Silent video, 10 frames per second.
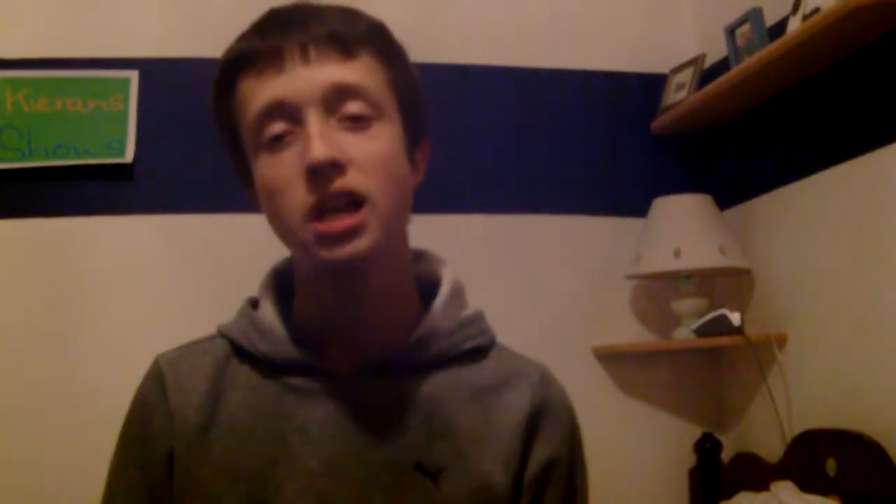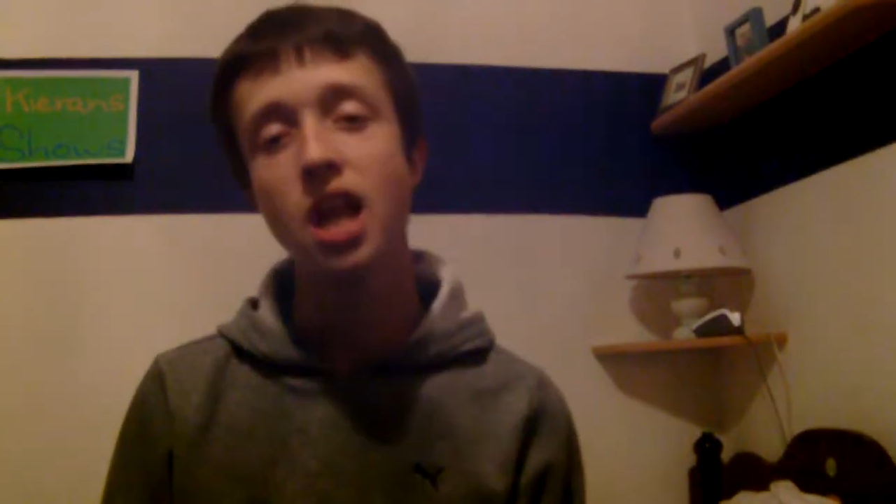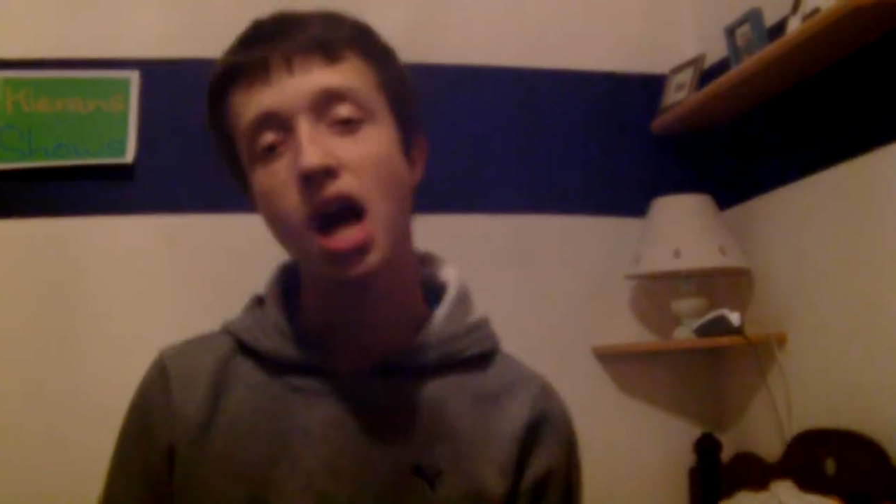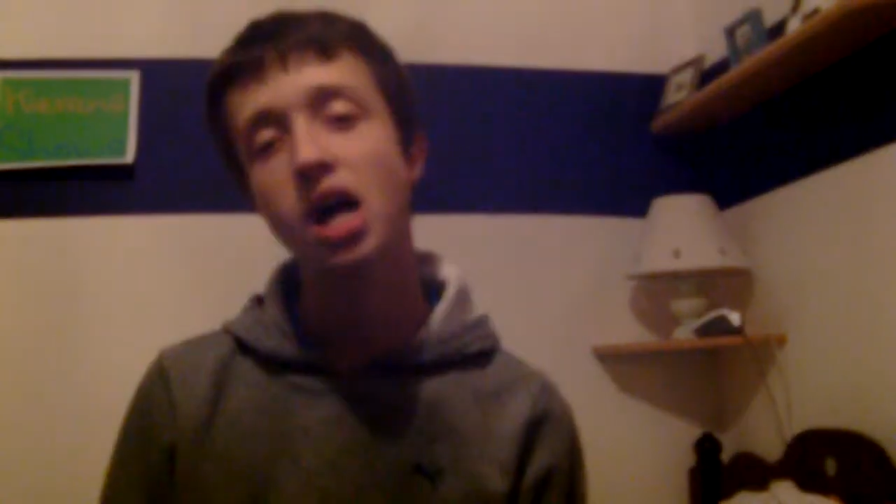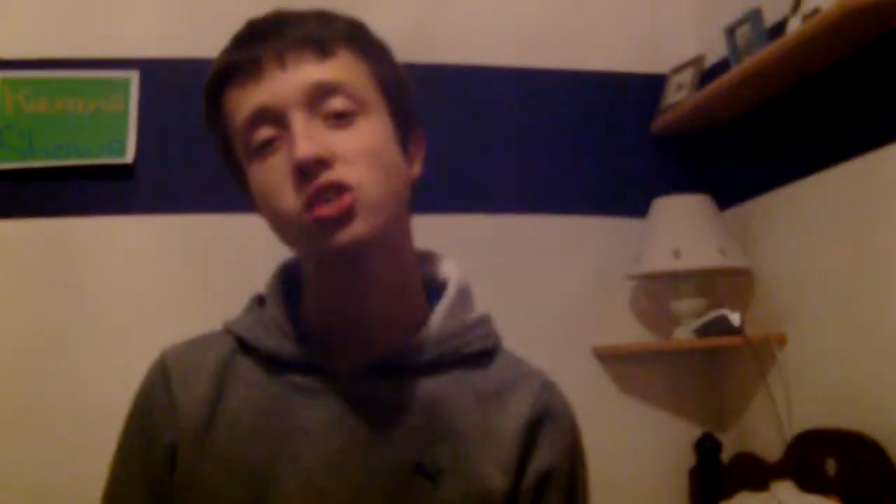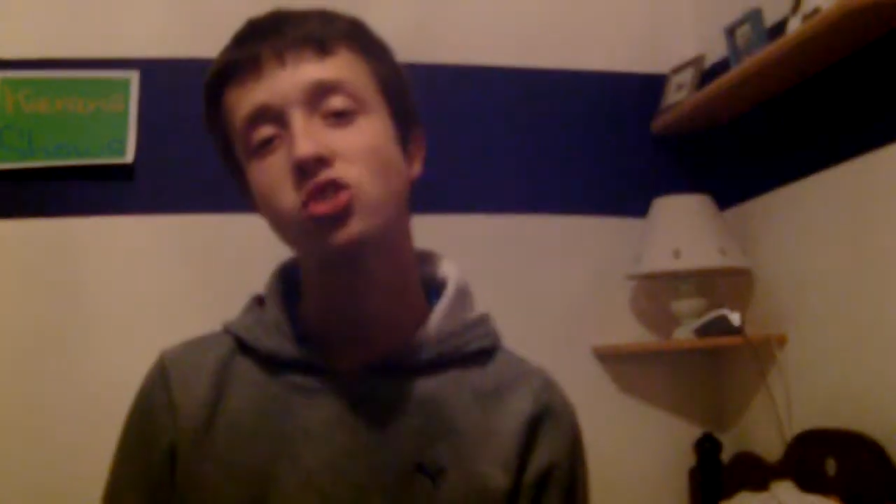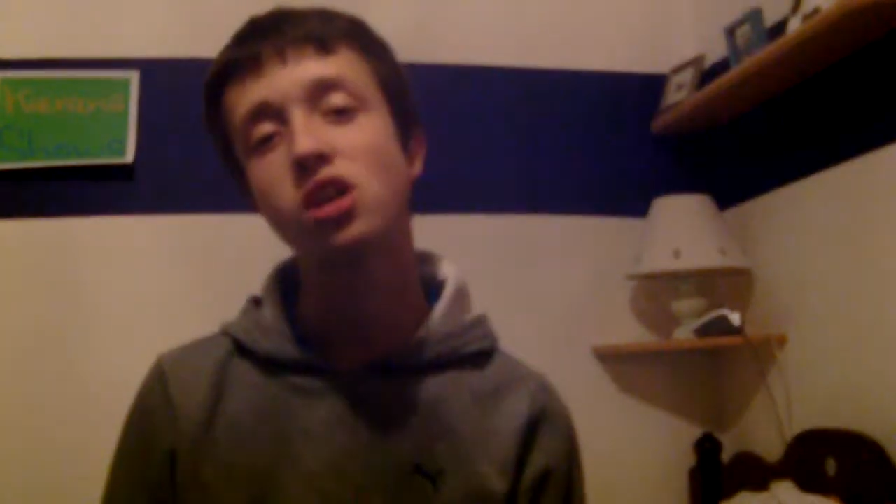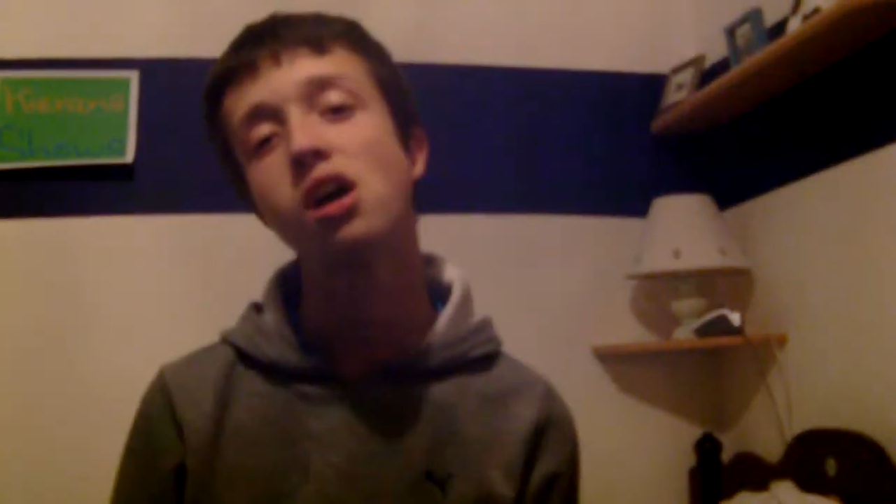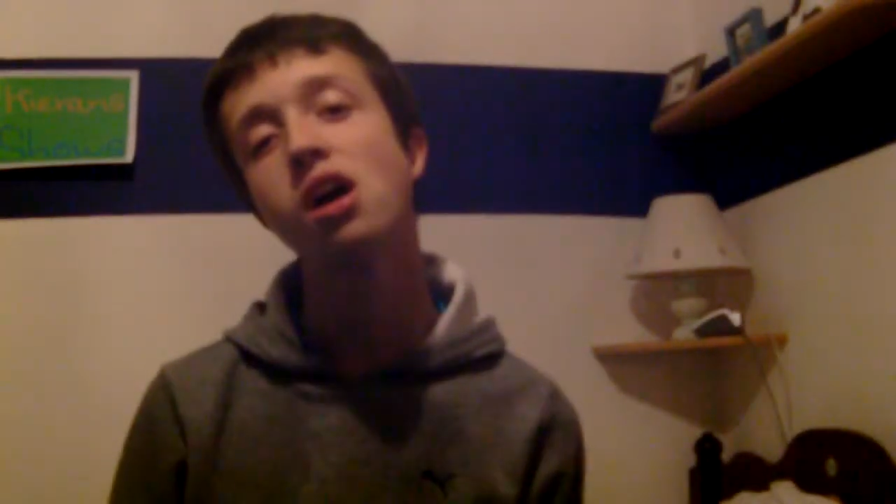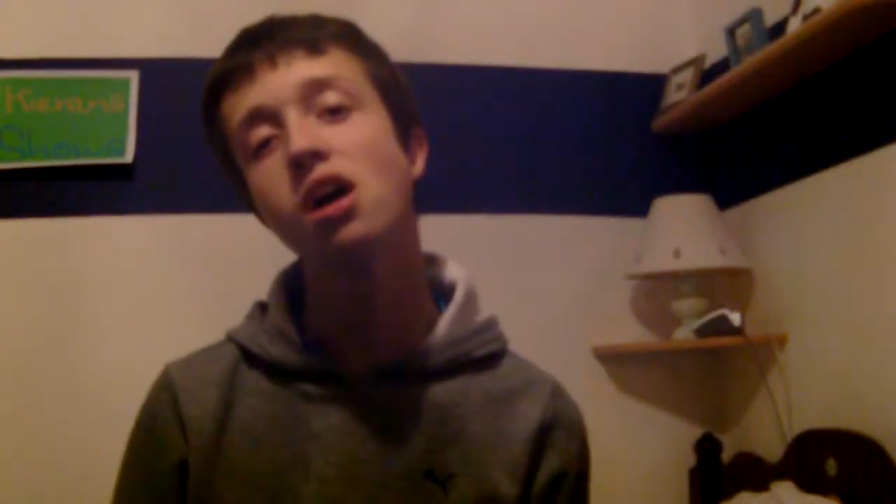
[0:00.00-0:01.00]
lost
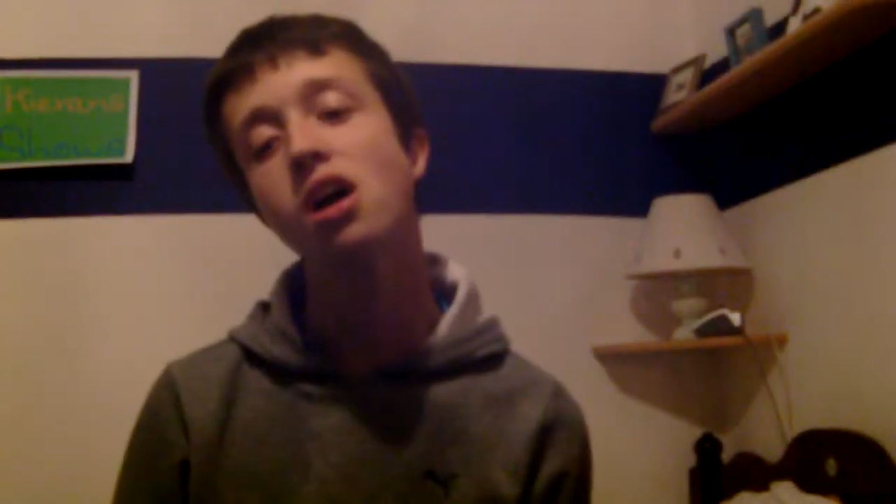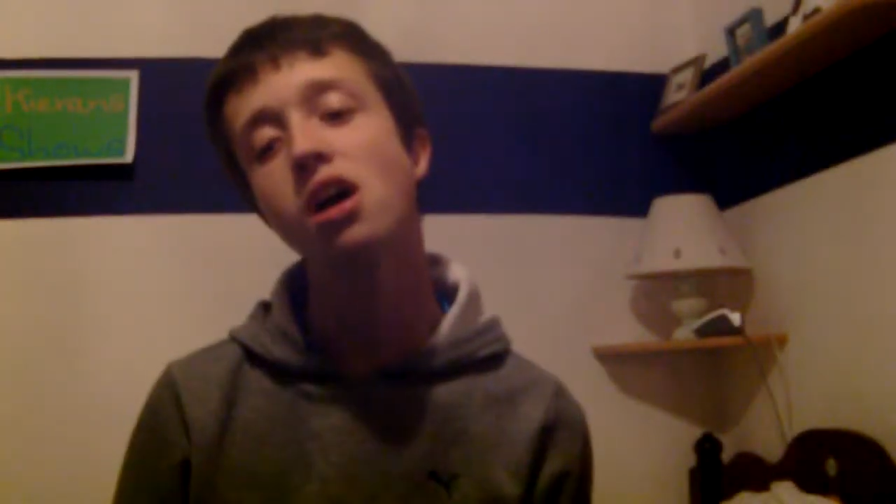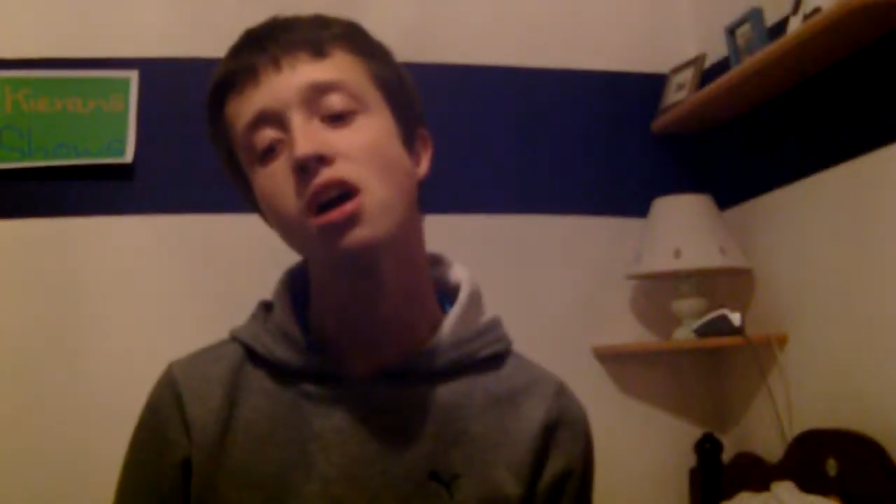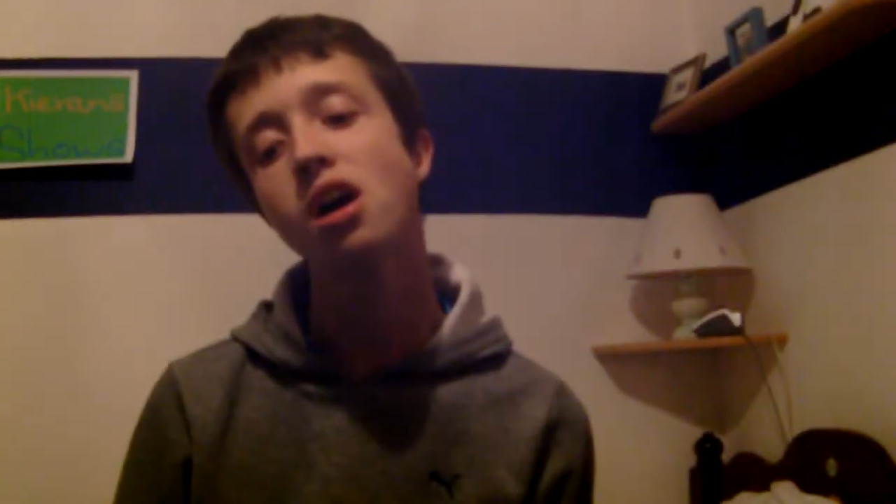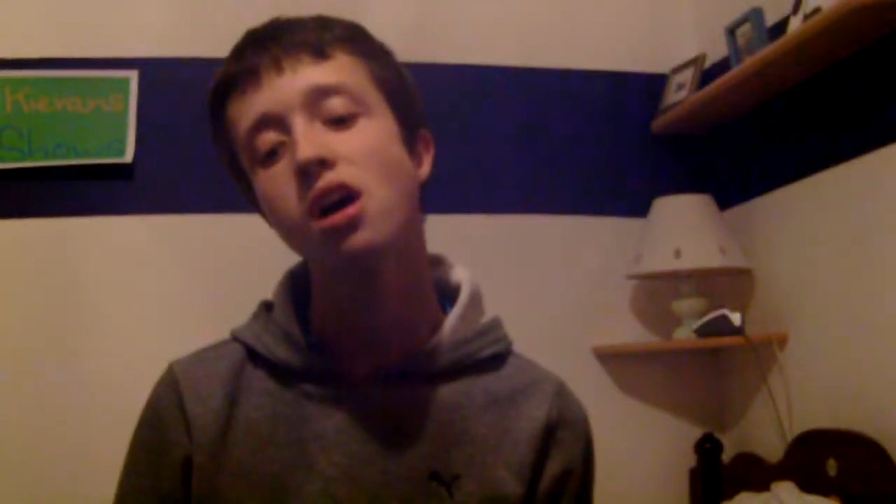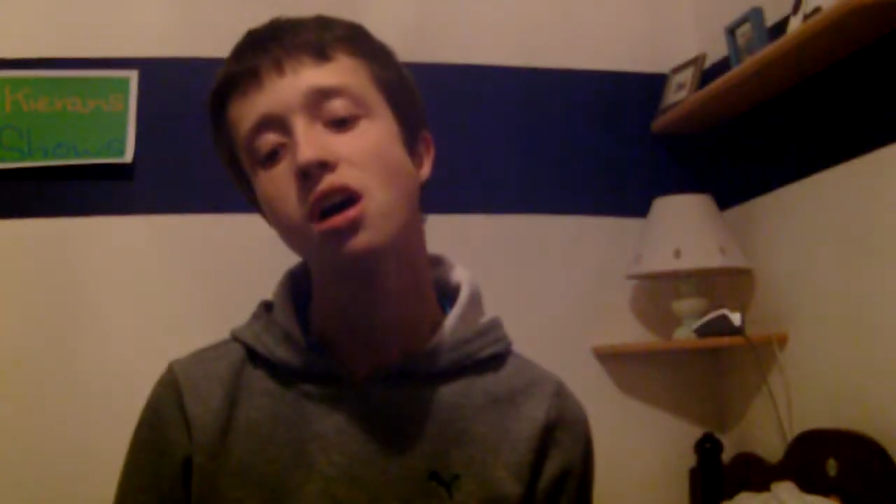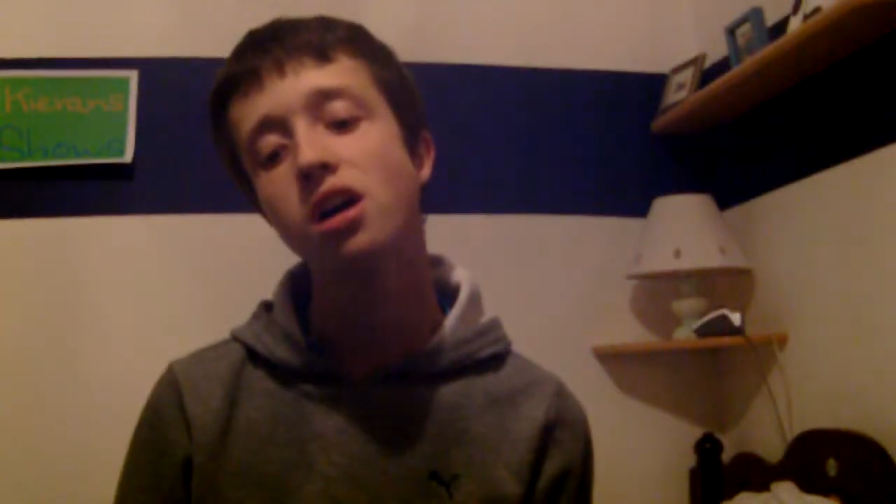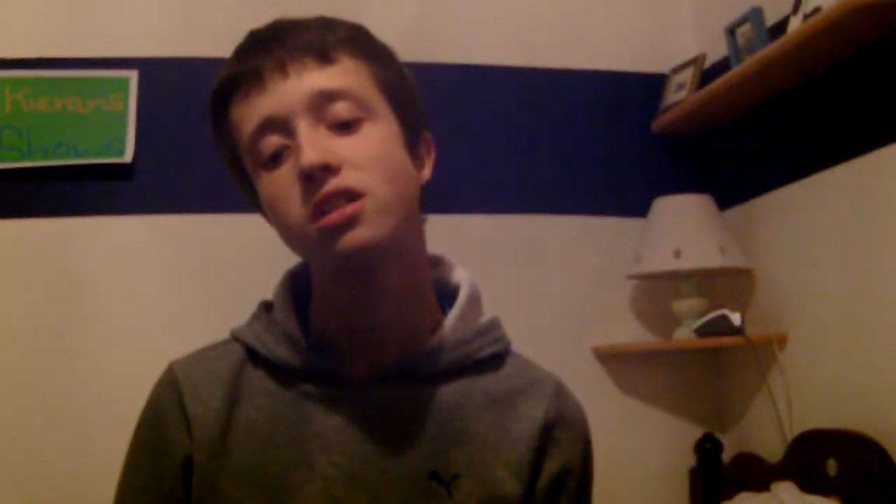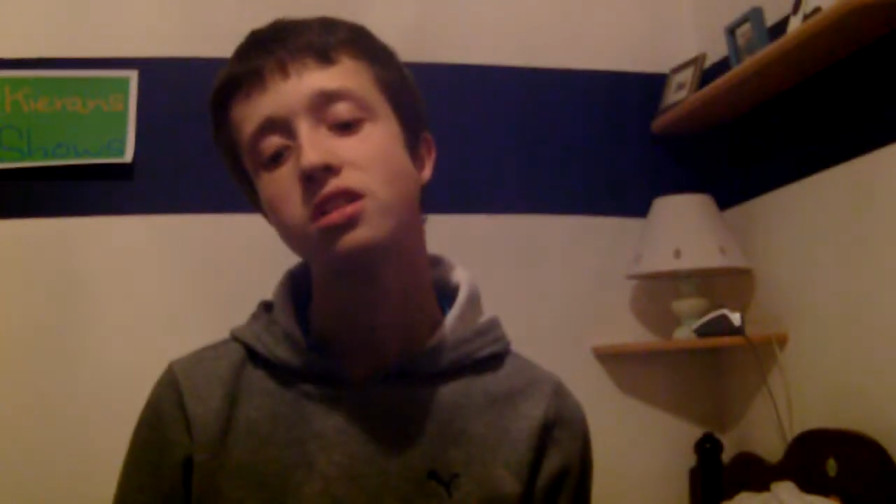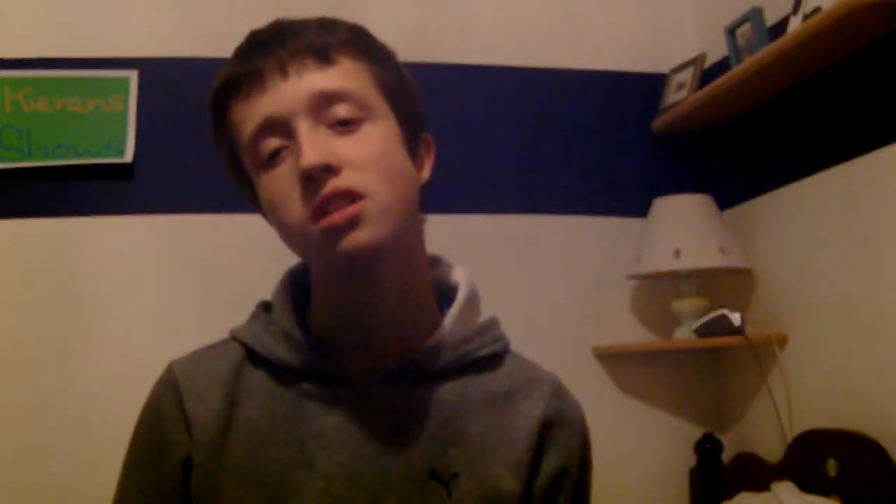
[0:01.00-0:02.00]

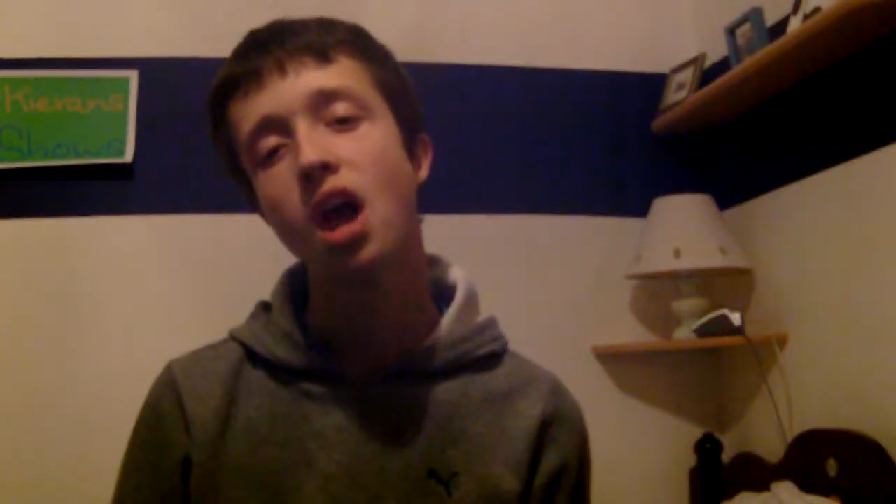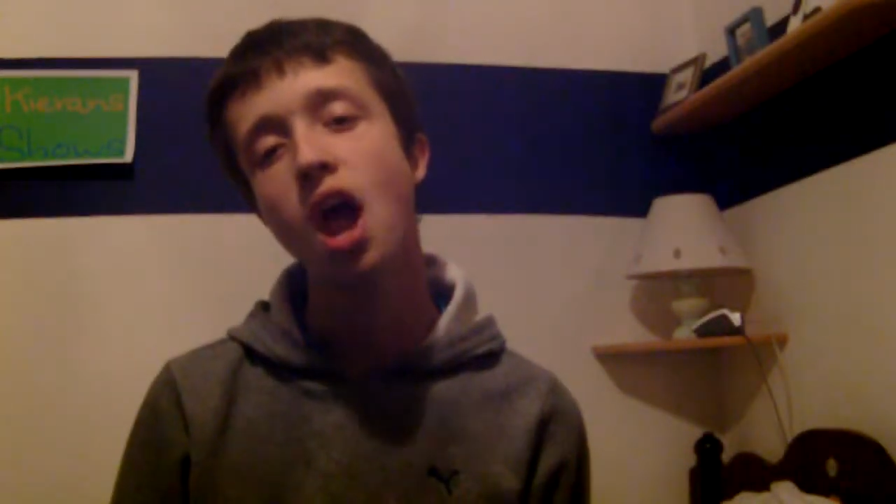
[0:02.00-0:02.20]
cause.